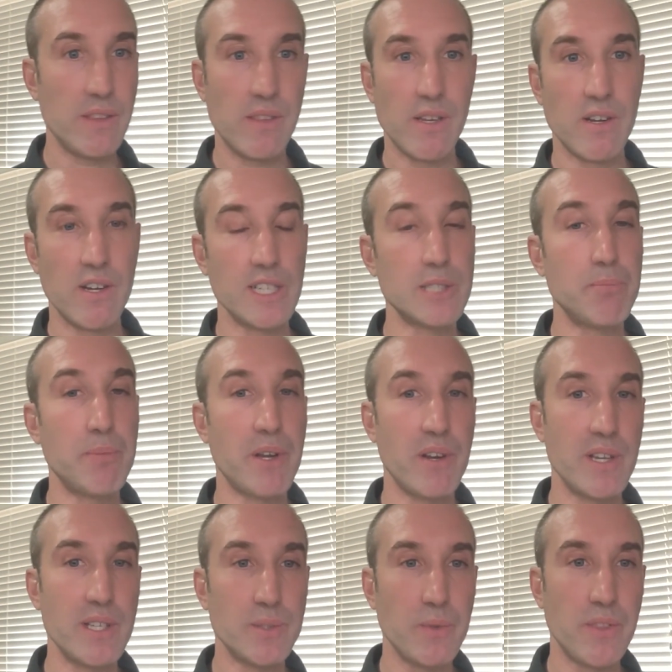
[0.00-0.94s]
their
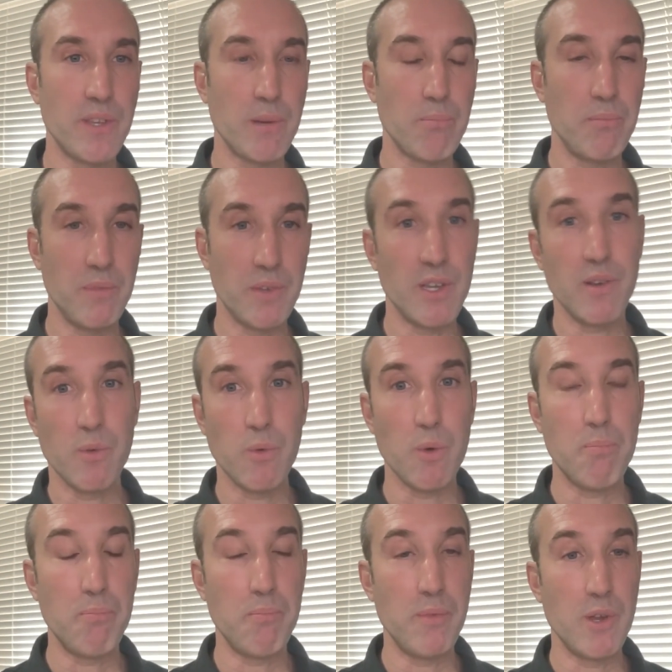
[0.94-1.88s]
experience with
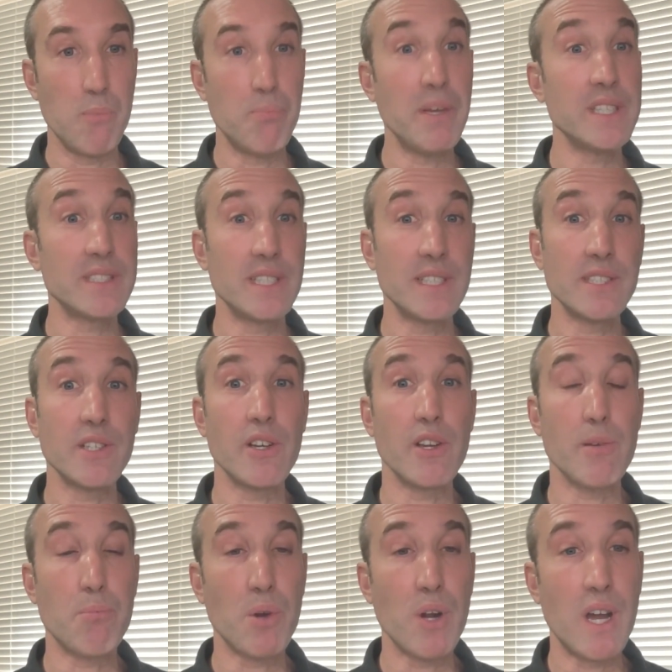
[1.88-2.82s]
your business or
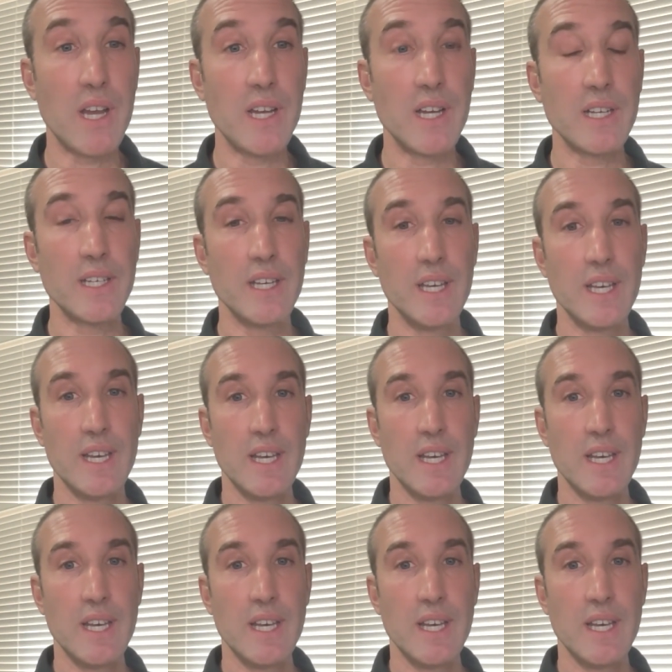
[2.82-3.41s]
your product,